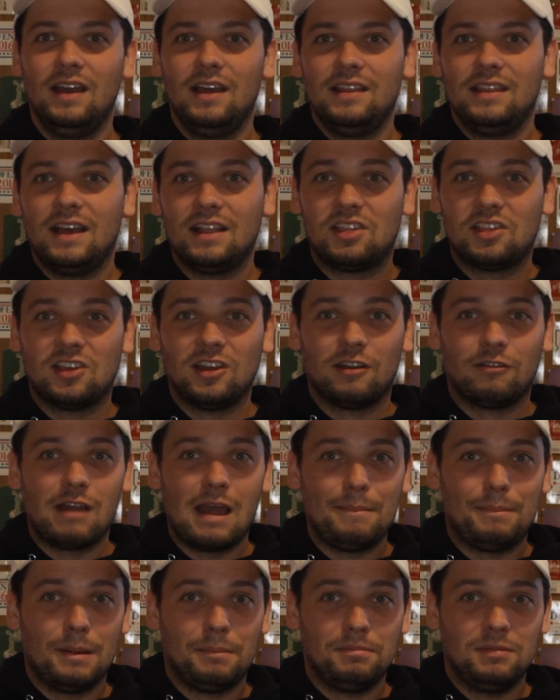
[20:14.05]
That's gonna
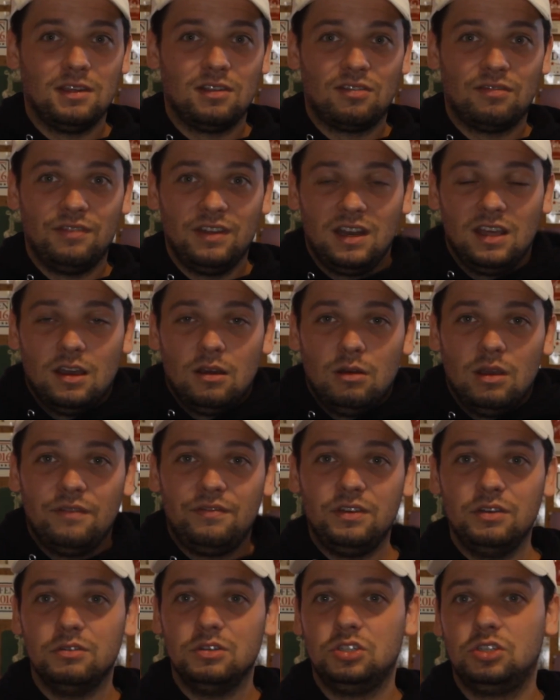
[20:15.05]
wrap up this video.
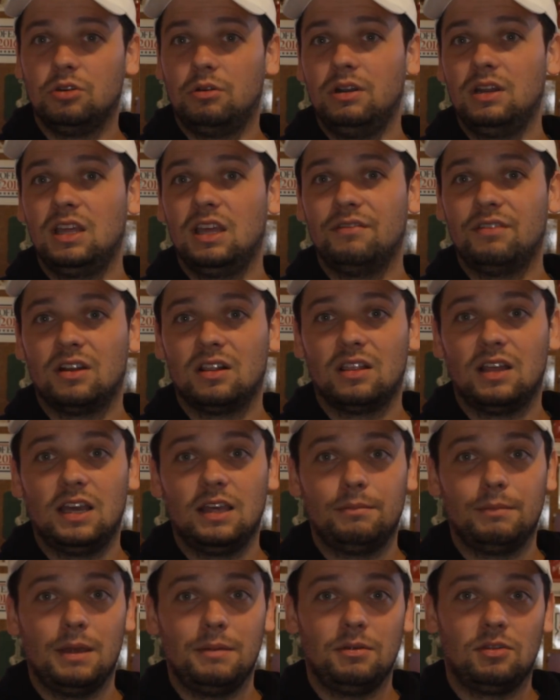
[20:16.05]
If you enjoyed it, give it a
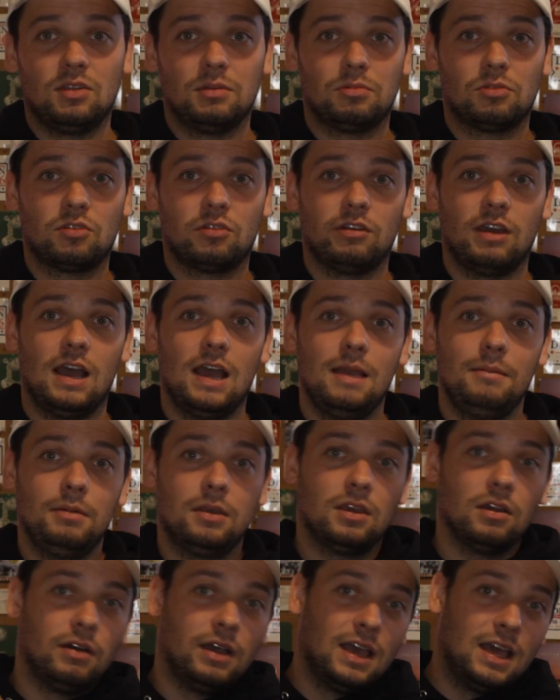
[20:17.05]
like, maybe
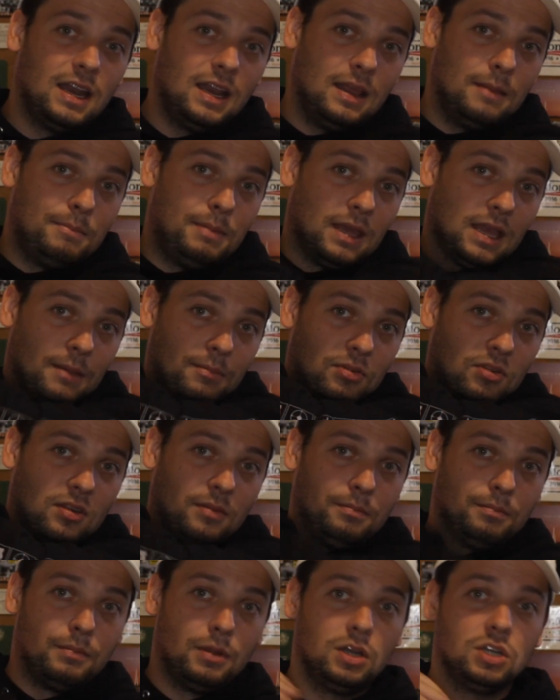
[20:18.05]
subscribe. Go ahead and pick up
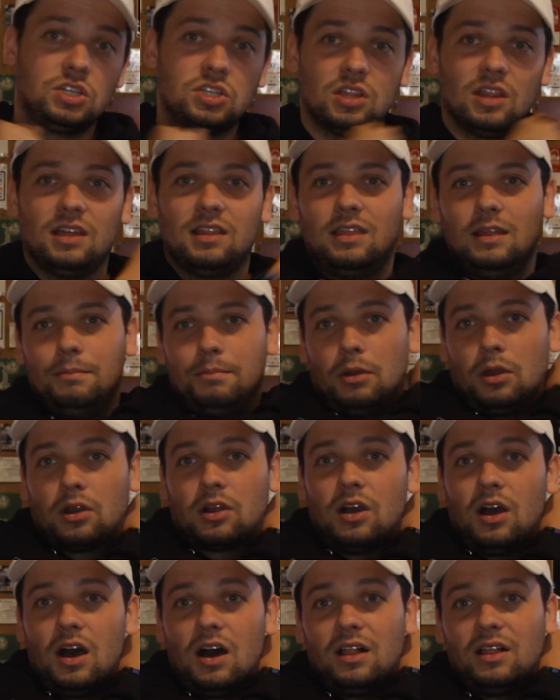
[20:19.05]
some merch like the
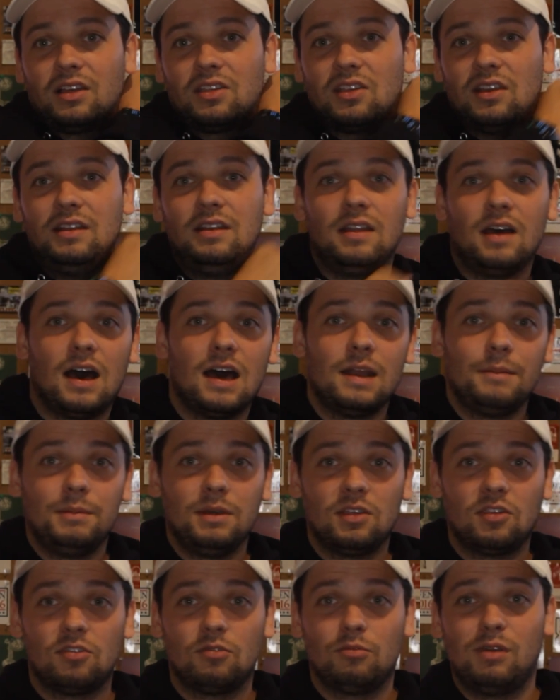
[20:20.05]
Perkaholics
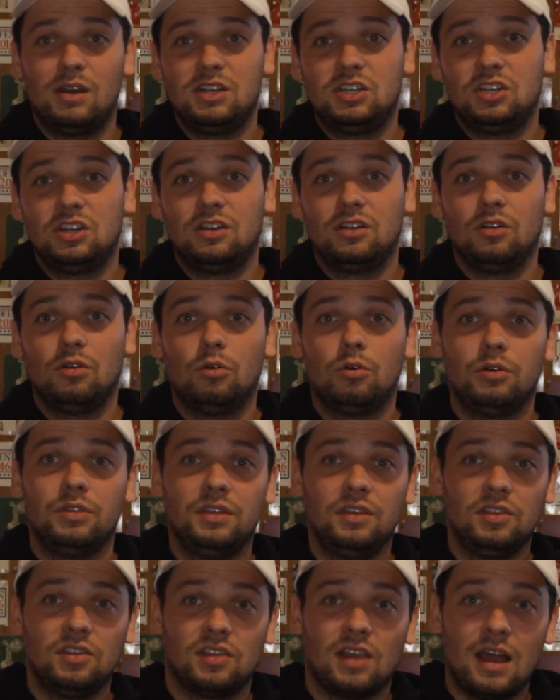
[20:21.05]
Anonymous sweatshirt or
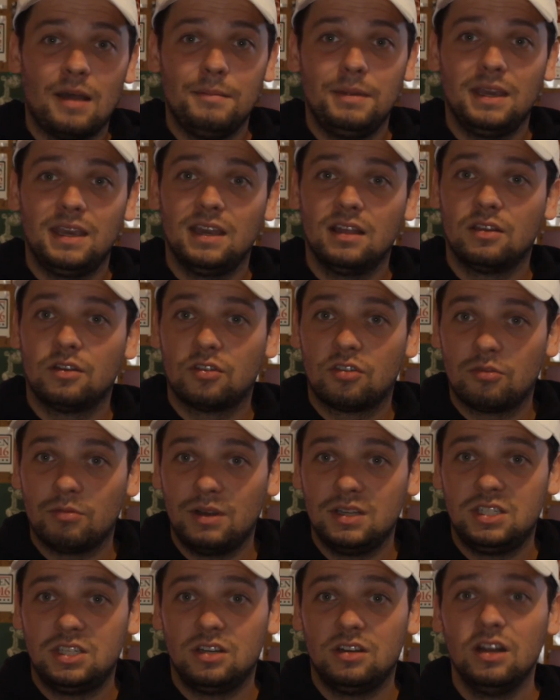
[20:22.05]
the Zombie Killer
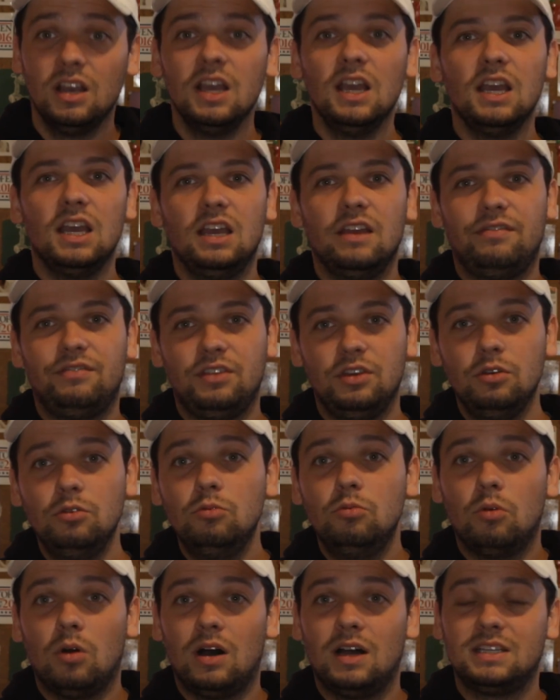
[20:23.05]
sweatshirt if you
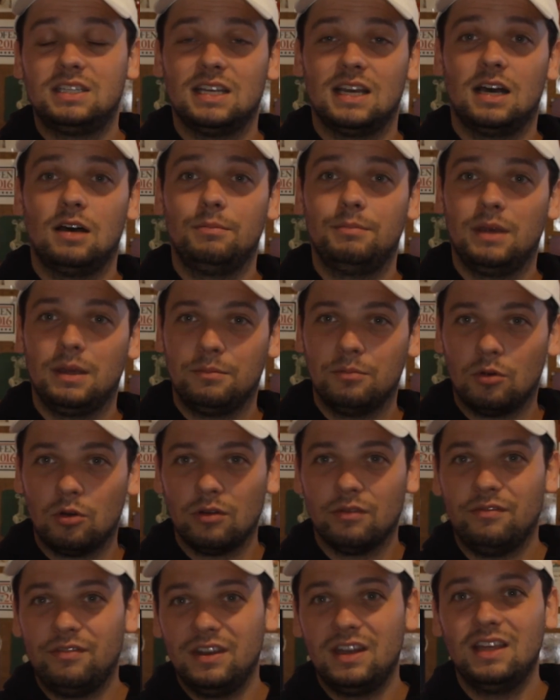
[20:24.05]
want to help make
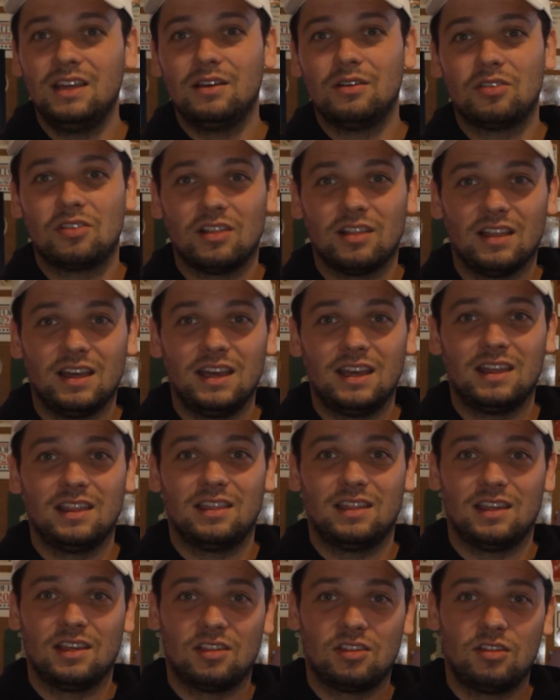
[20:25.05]
more videos like
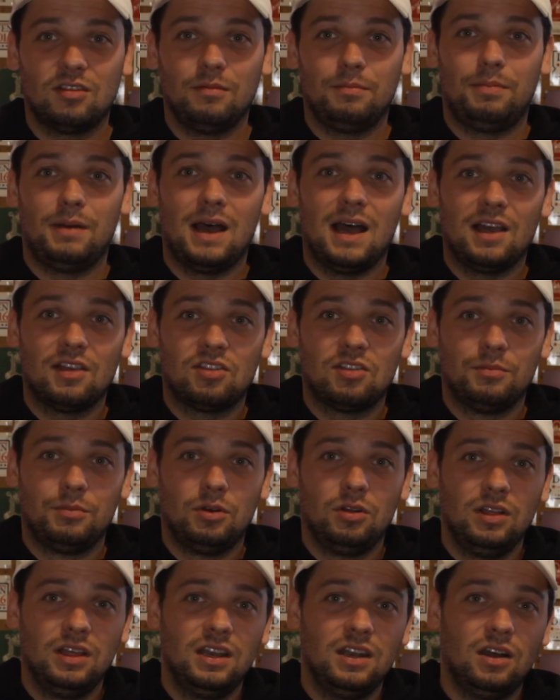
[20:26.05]
this
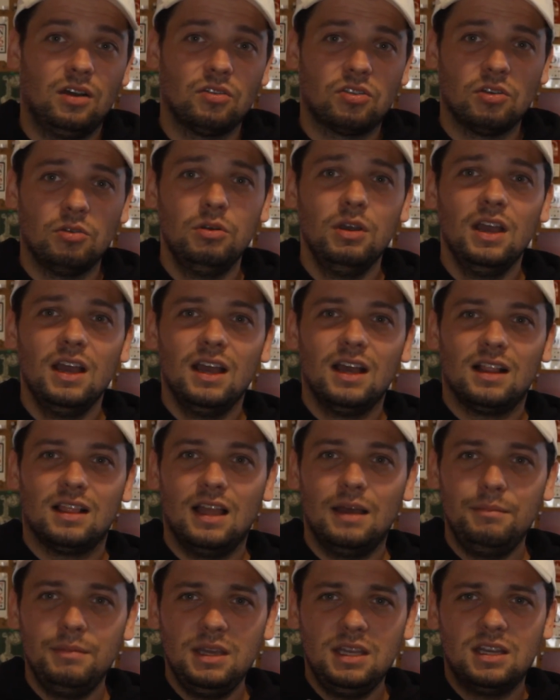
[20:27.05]
possible. And also
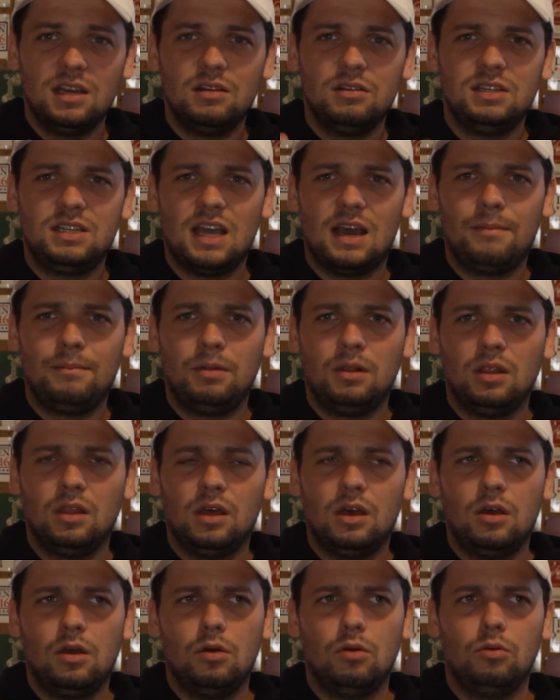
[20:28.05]
let me know down
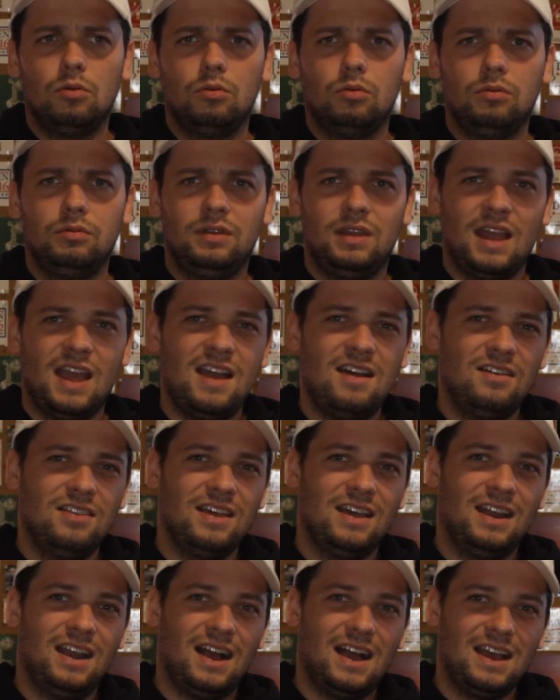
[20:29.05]
below, now
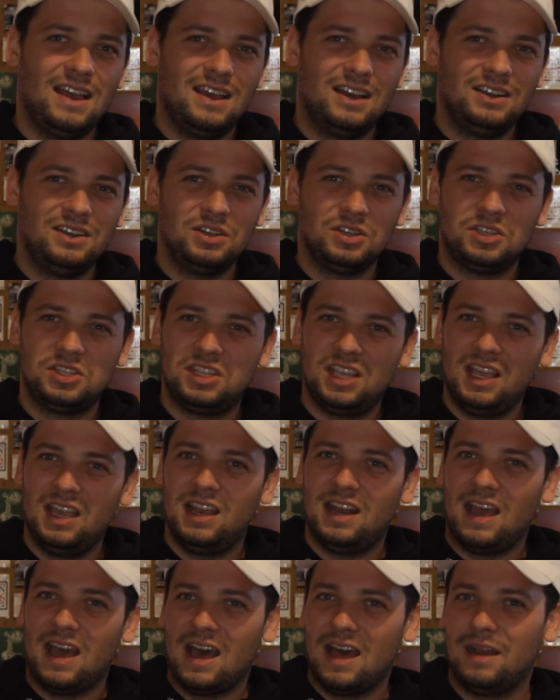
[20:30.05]
that I
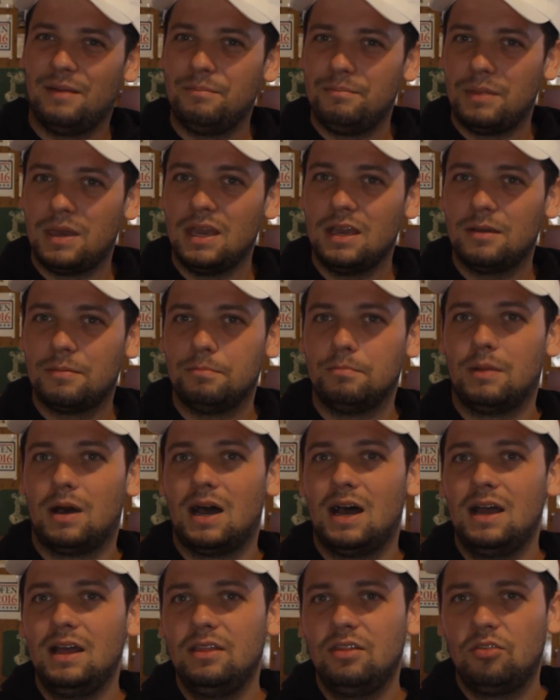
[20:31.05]
understand how to make
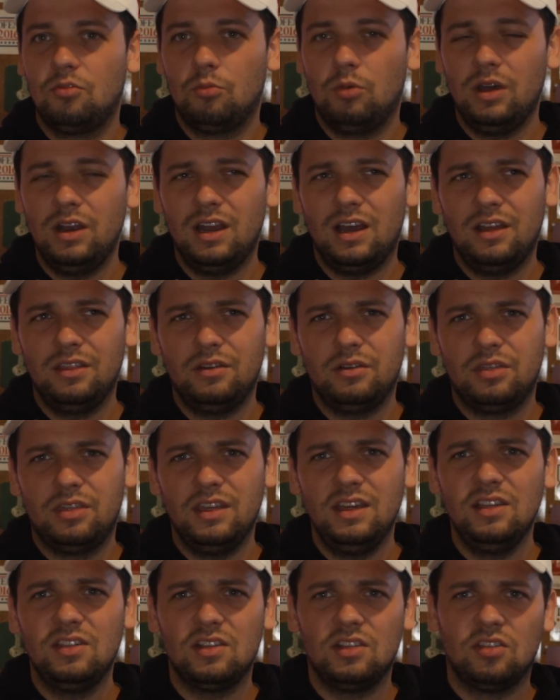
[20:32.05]
mods, what other
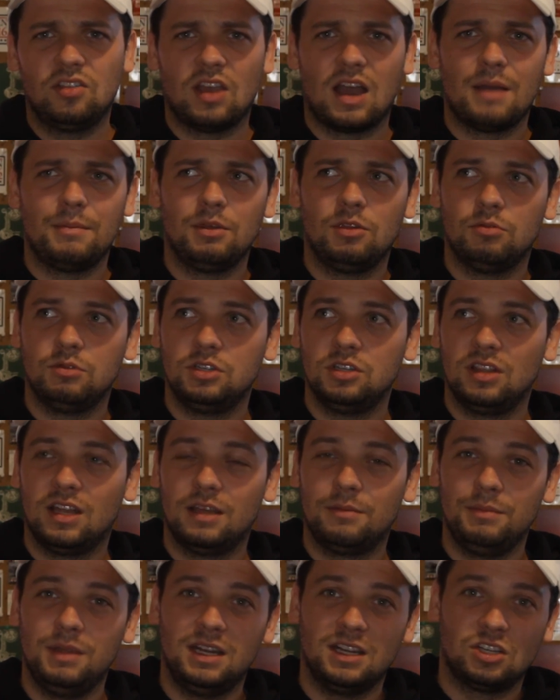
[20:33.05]
things in zombies would you
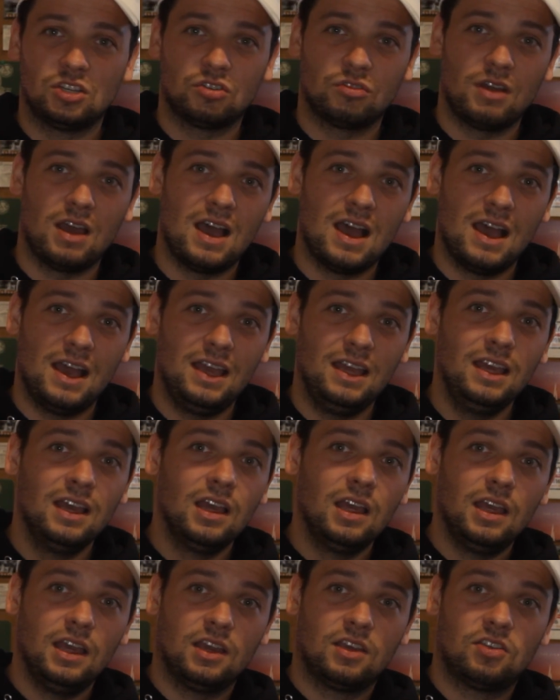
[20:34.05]
like me to try,
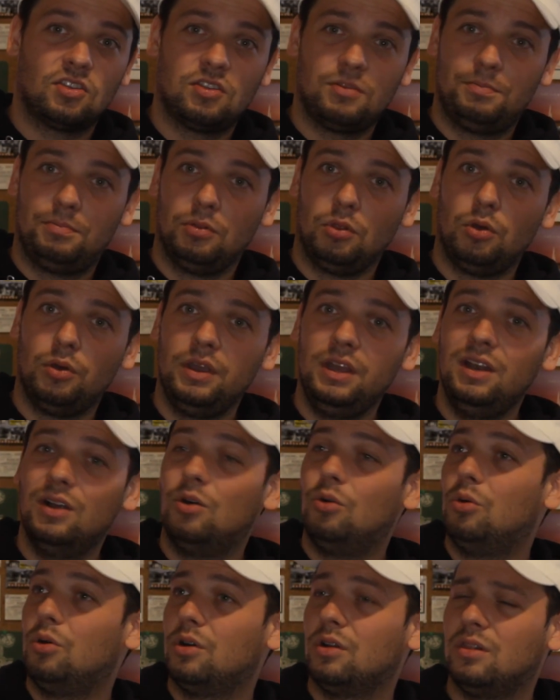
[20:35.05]
exploit,
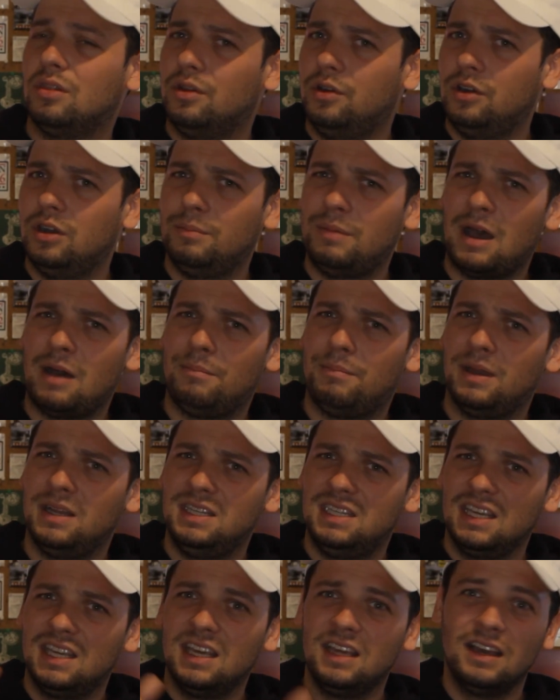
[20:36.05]
or learn about by
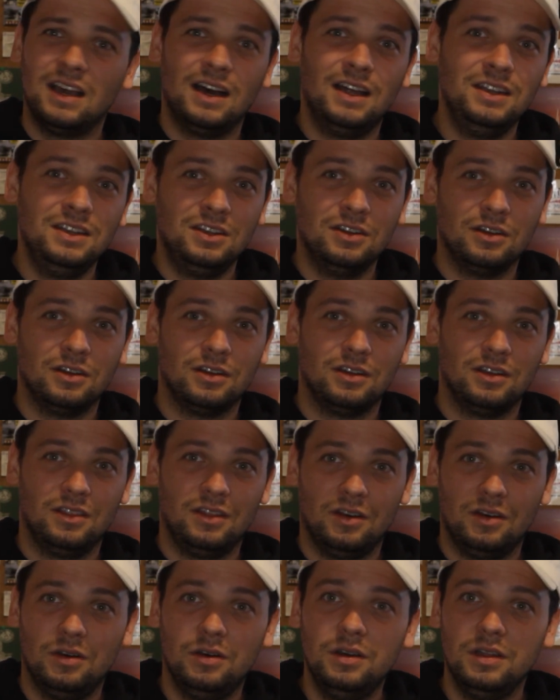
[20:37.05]
digging under
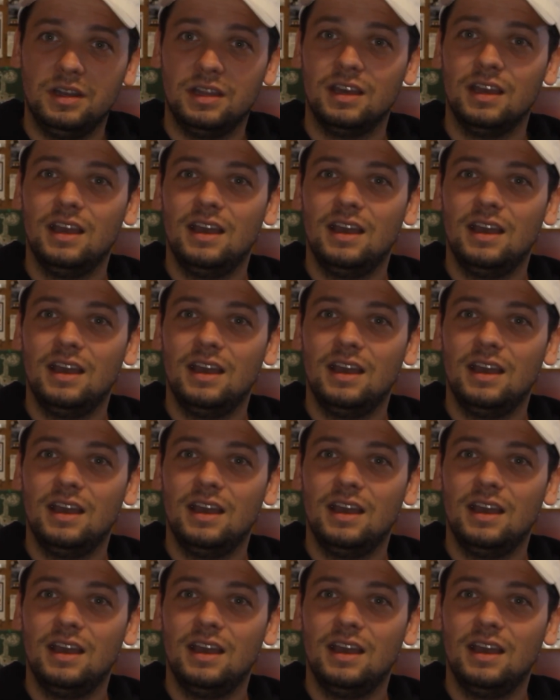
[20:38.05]
the hood?